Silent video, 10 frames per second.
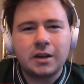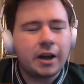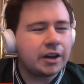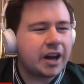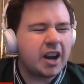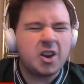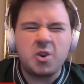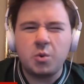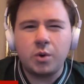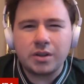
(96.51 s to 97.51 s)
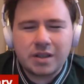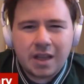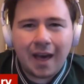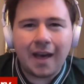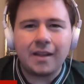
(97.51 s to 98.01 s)
And kind of who was
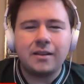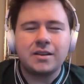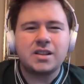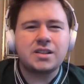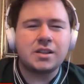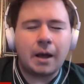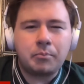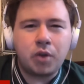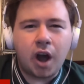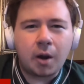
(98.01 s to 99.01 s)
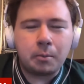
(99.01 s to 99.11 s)
that slept-on